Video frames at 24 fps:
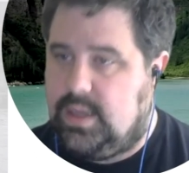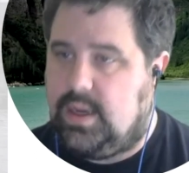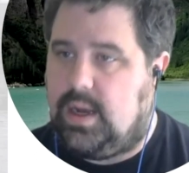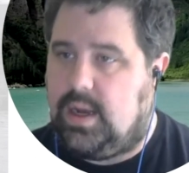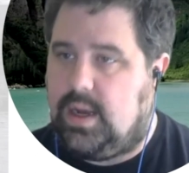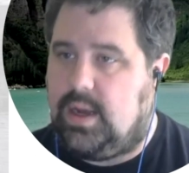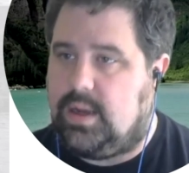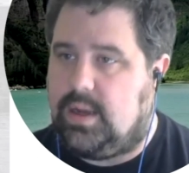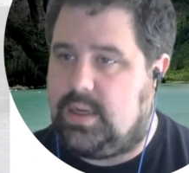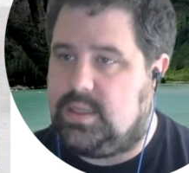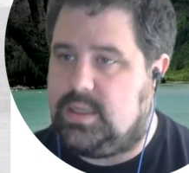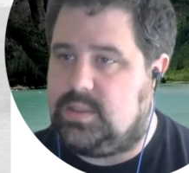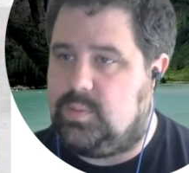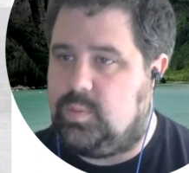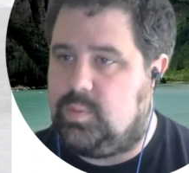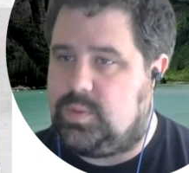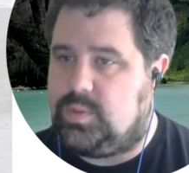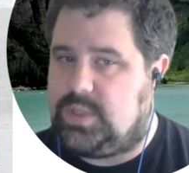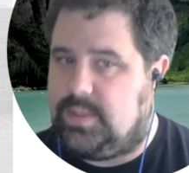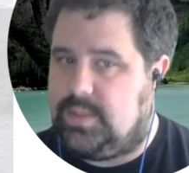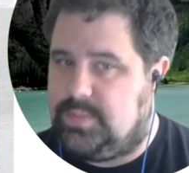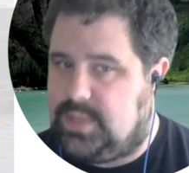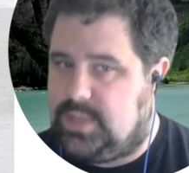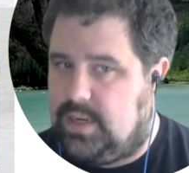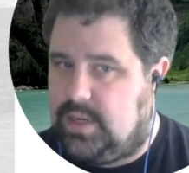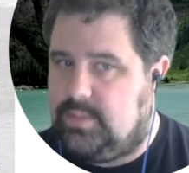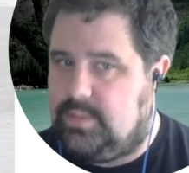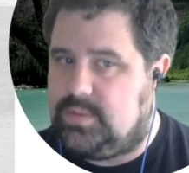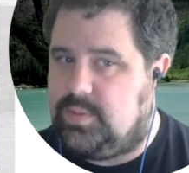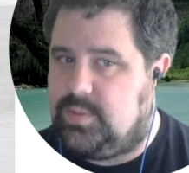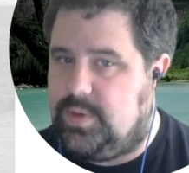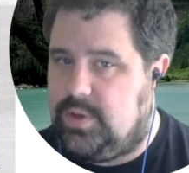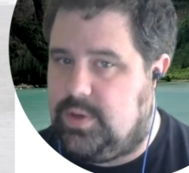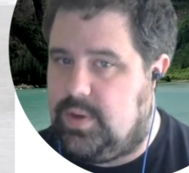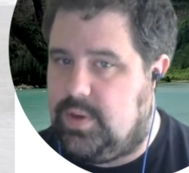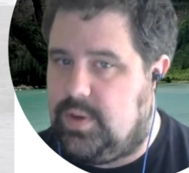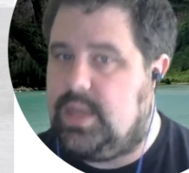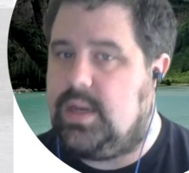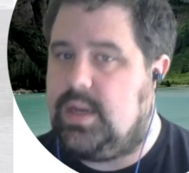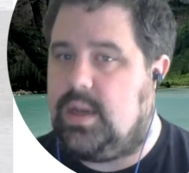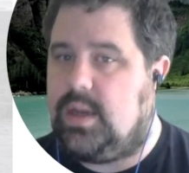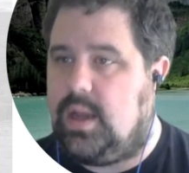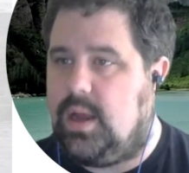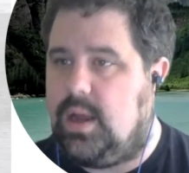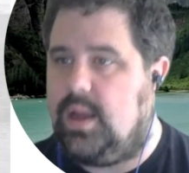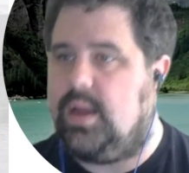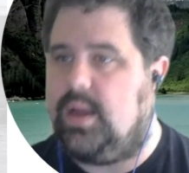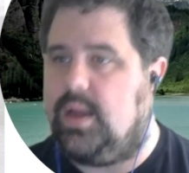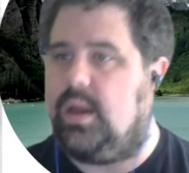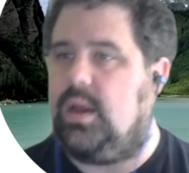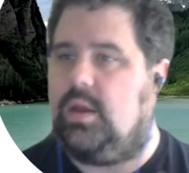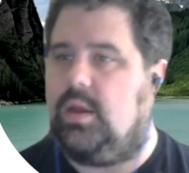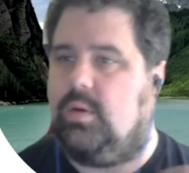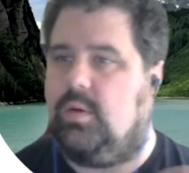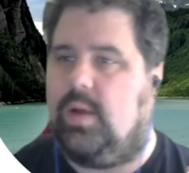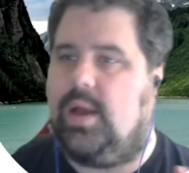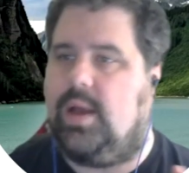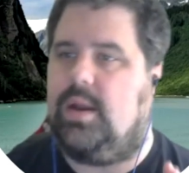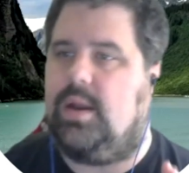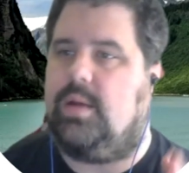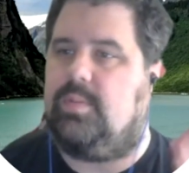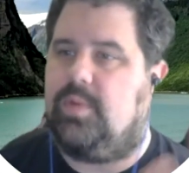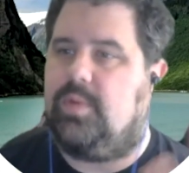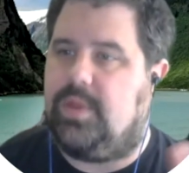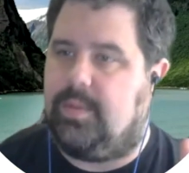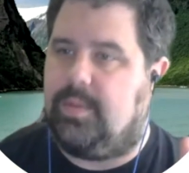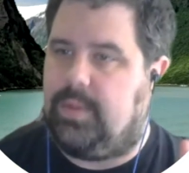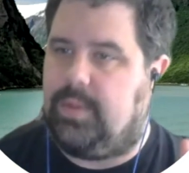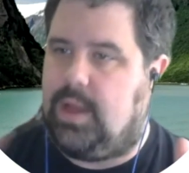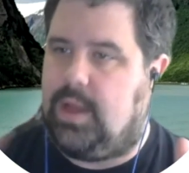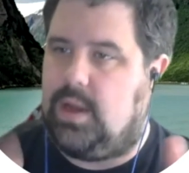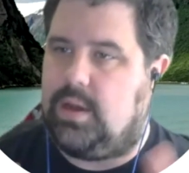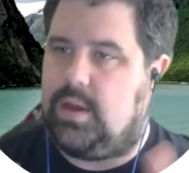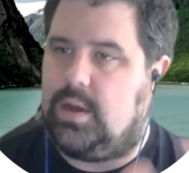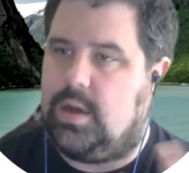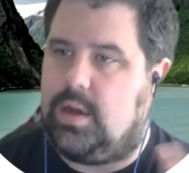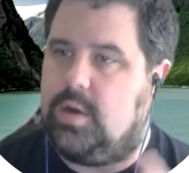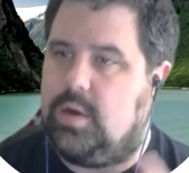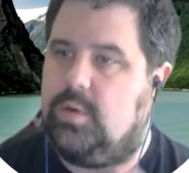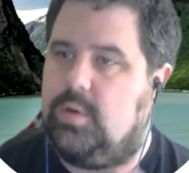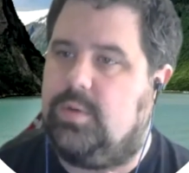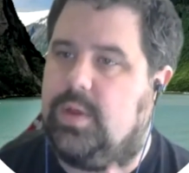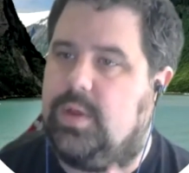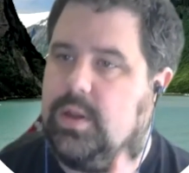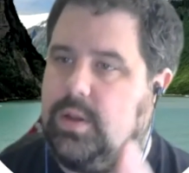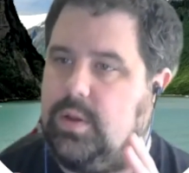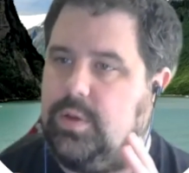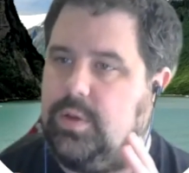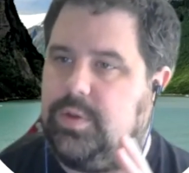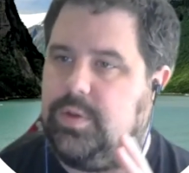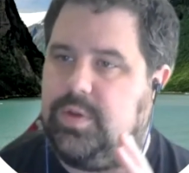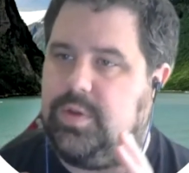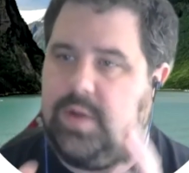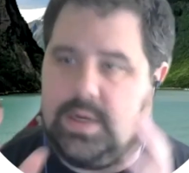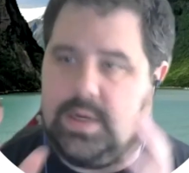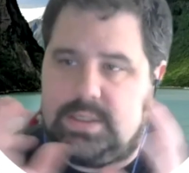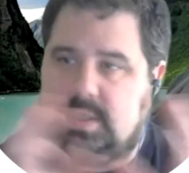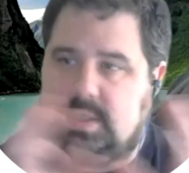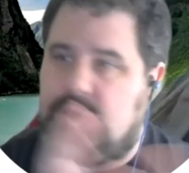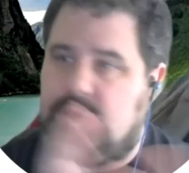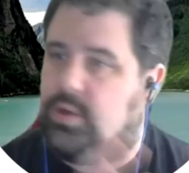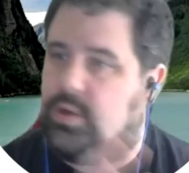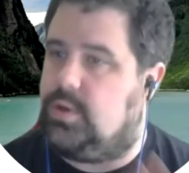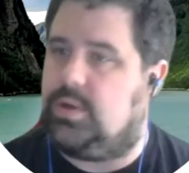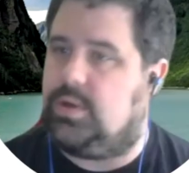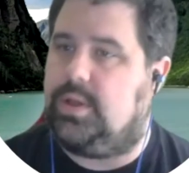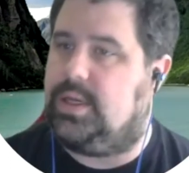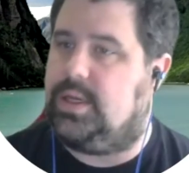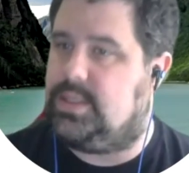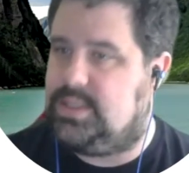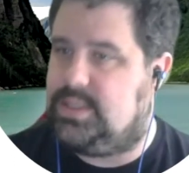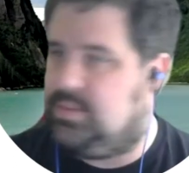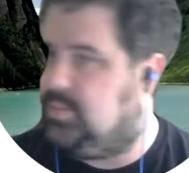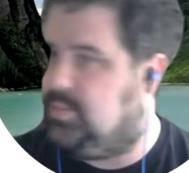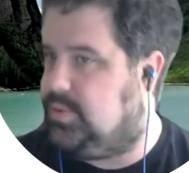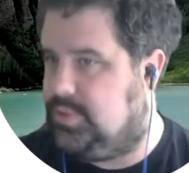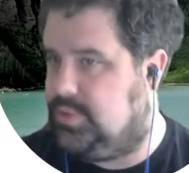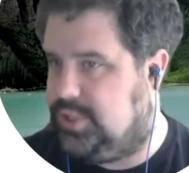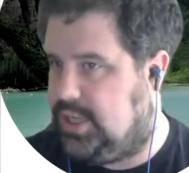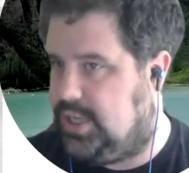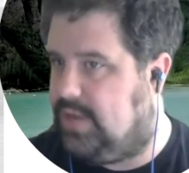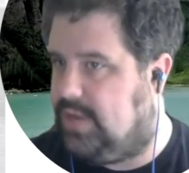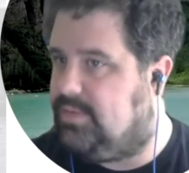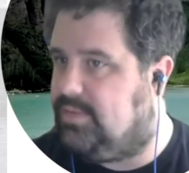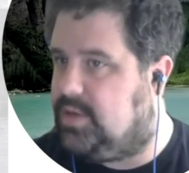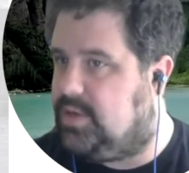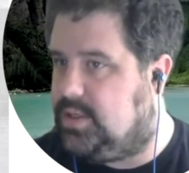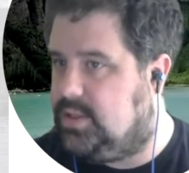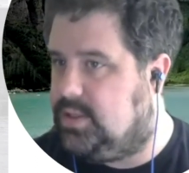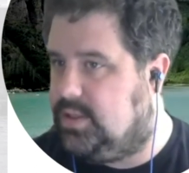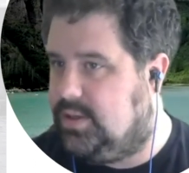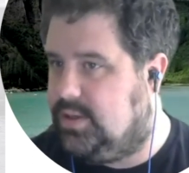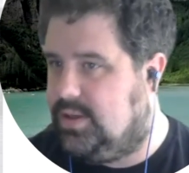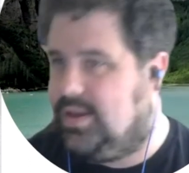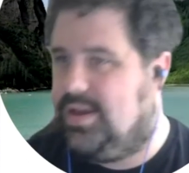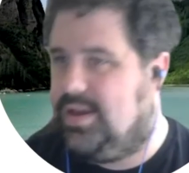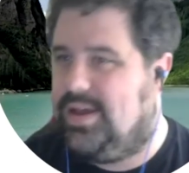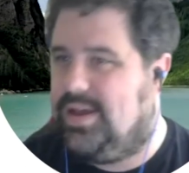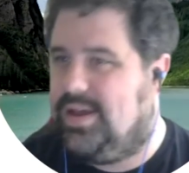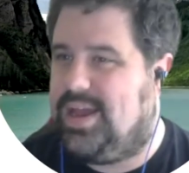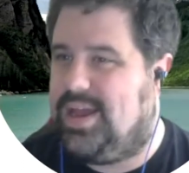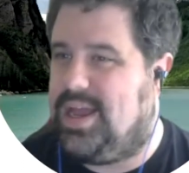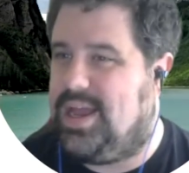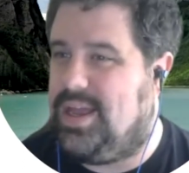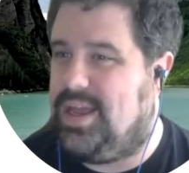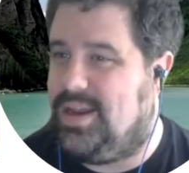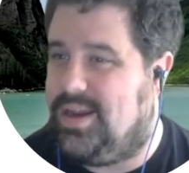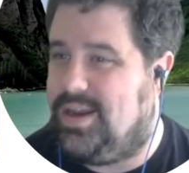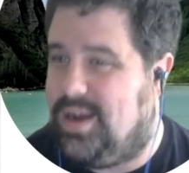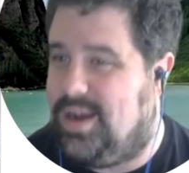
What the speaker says: Because sometimes when you inline, you end up with a block of code that doesn't look like simple Java. And